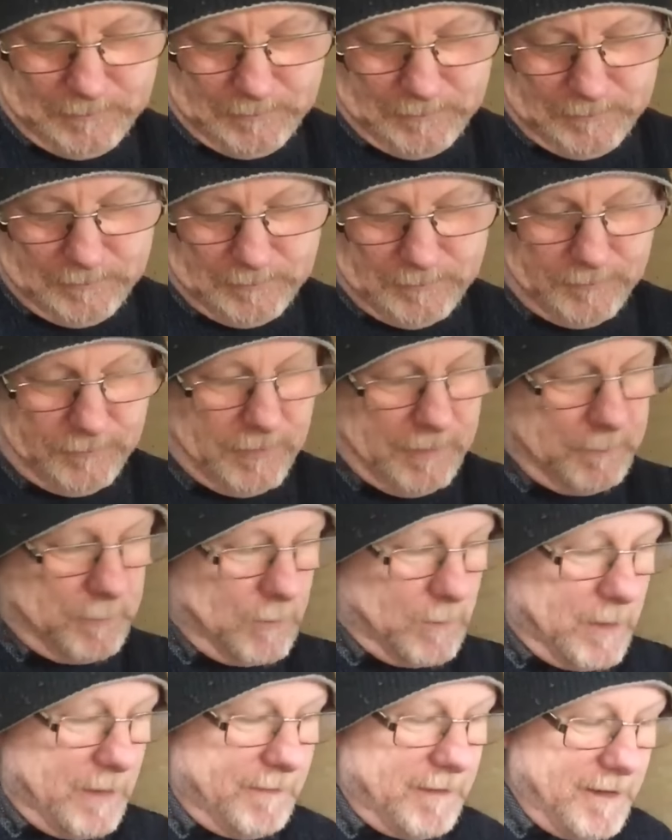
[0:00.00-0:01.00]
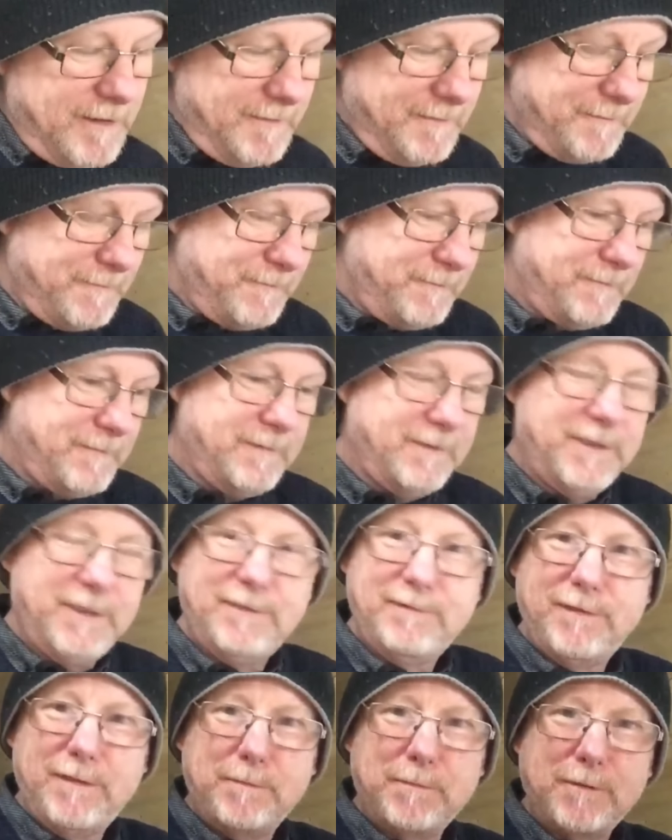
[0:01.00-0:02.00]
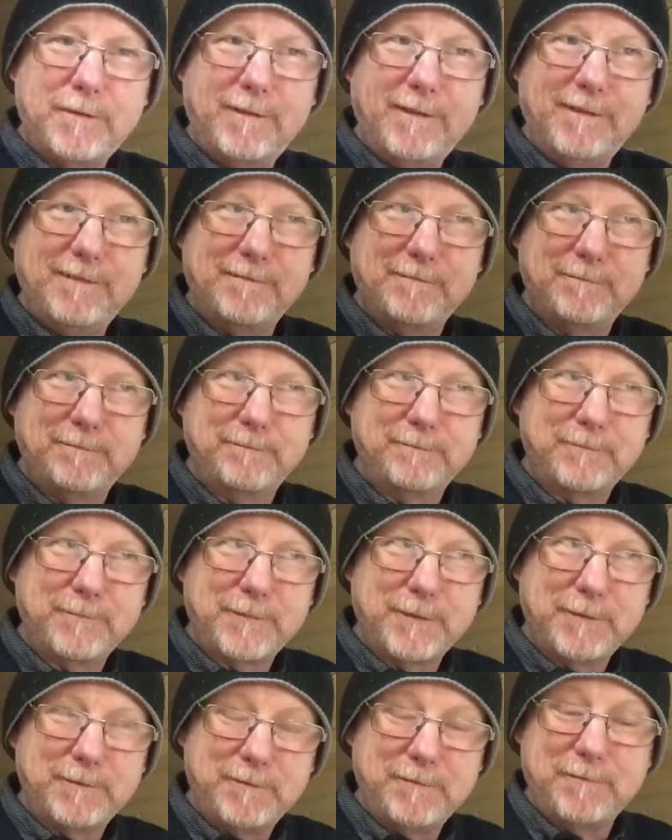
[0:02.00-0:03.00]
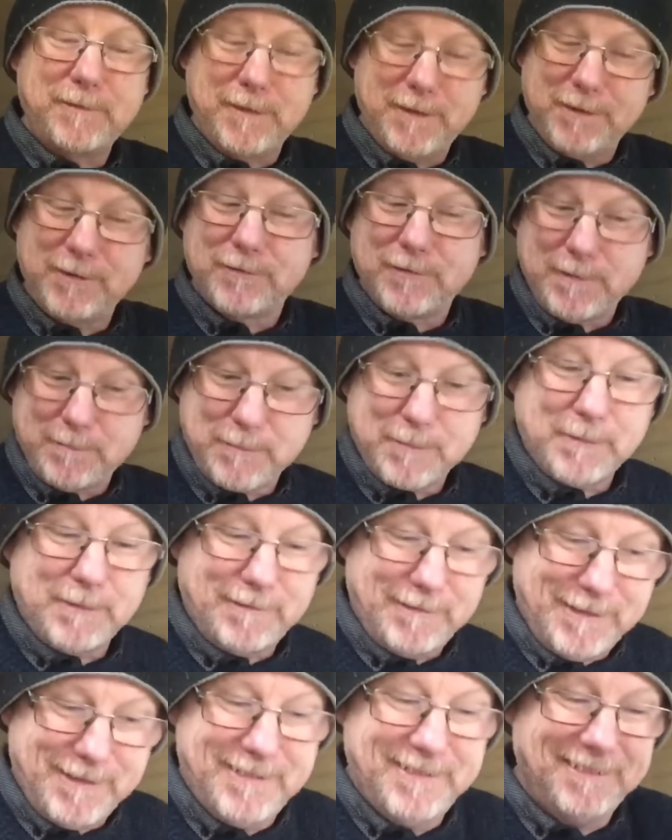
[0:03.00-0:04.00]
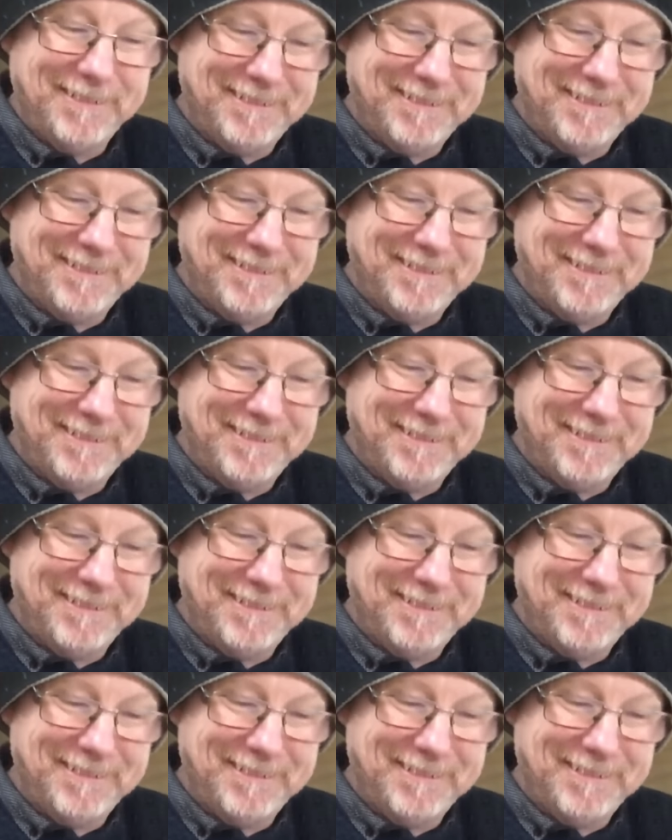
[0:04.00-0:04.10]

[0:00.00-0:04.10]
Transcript: February. Is it February? Yeah, it's February.